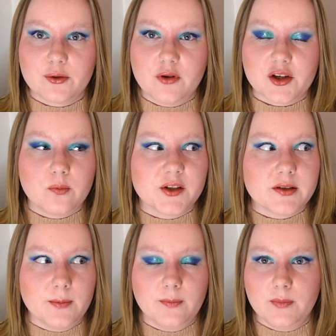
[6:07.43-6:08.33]
trash once
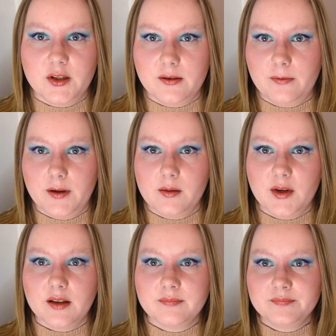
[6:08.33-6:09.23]
I'm done
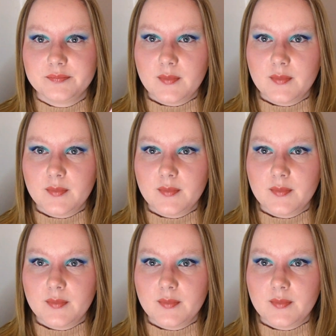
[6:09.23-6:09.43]
filming.